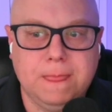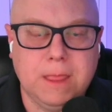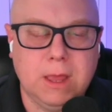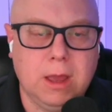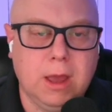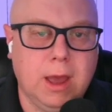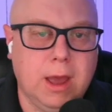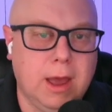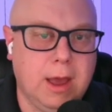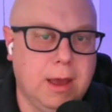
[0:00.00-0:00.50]

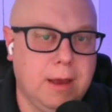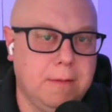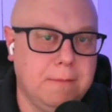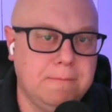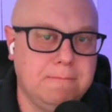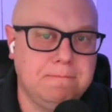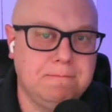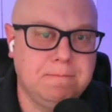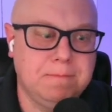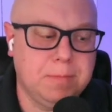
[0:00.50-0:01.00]
And
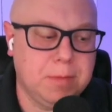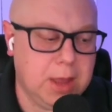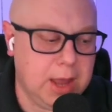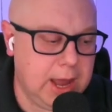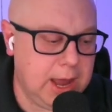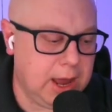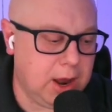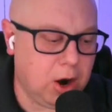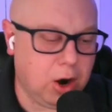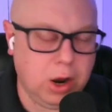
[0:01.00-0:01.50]

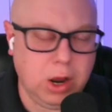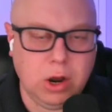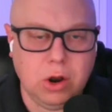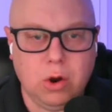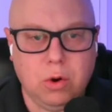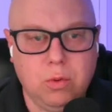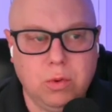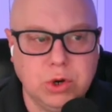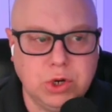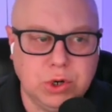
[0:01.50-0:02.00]

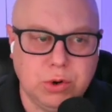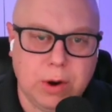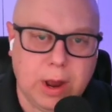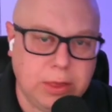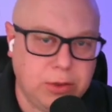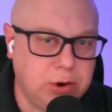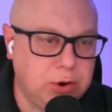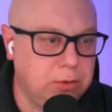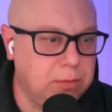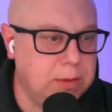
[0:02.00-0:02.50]
would you
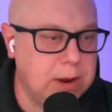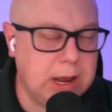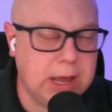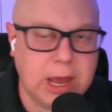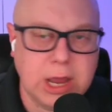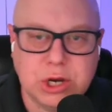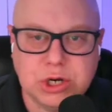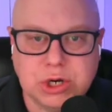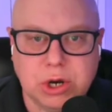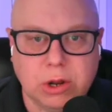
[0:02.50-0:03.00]
rather do
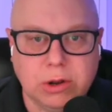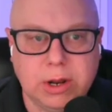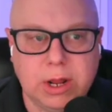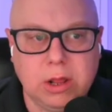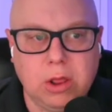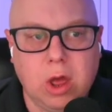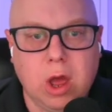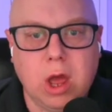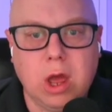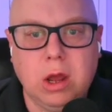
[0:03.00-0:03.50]
mitigation all day
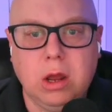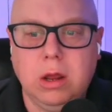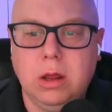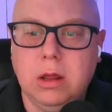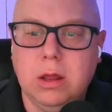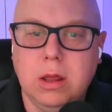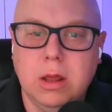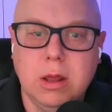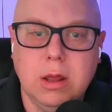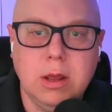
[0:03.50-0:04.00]
long?
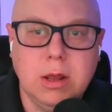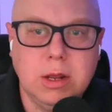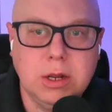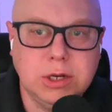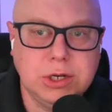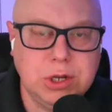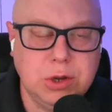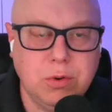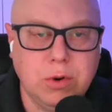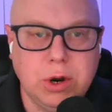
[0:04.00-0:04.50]

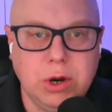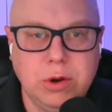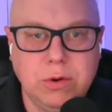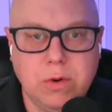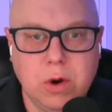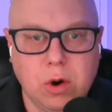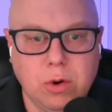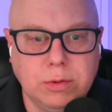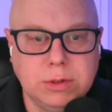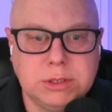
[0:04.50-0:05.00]
Do you want to do
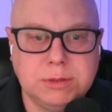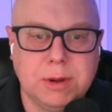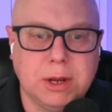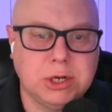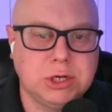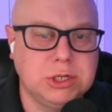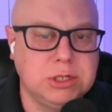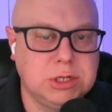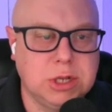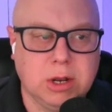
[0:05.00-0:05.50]
home
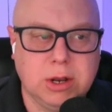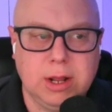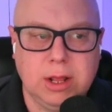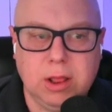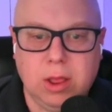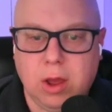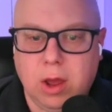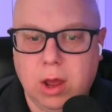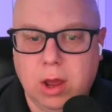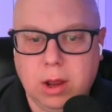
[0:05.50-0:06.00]
inspections all day
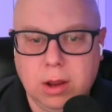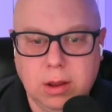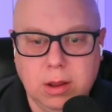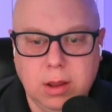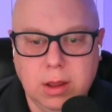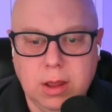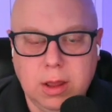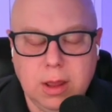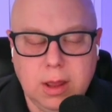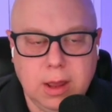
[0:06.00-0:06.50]
long?
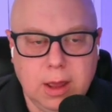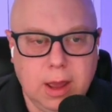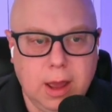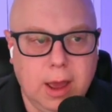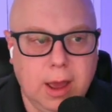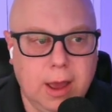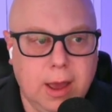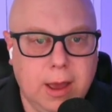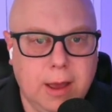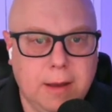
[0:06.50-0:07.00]

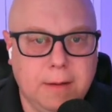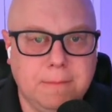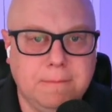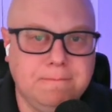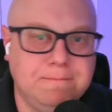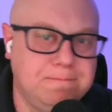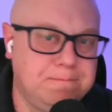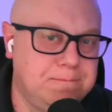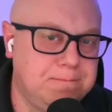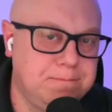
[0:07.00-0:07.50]
And
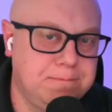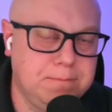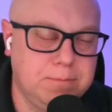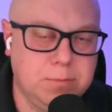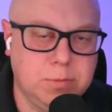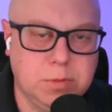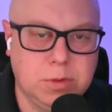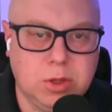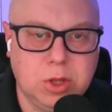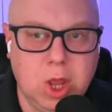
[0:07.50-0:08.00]

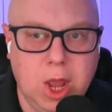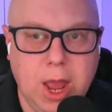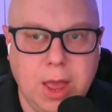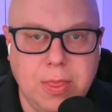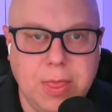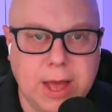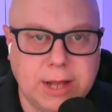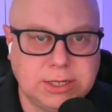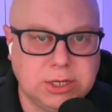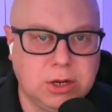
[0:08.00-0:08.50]

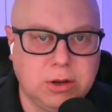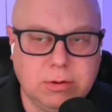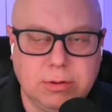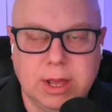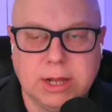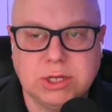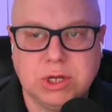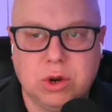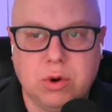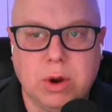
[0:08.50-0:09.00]
that's
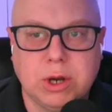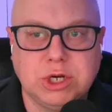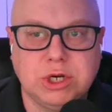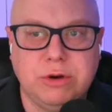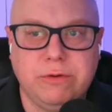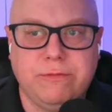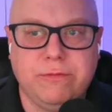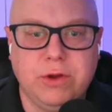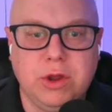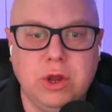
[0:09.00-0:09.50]
a
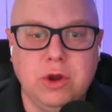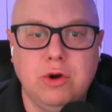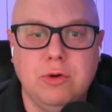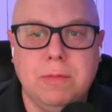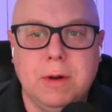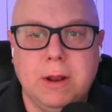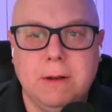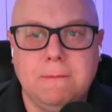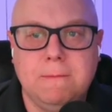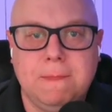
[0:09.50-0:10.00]
question for you,
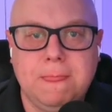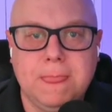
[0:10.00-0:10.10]
but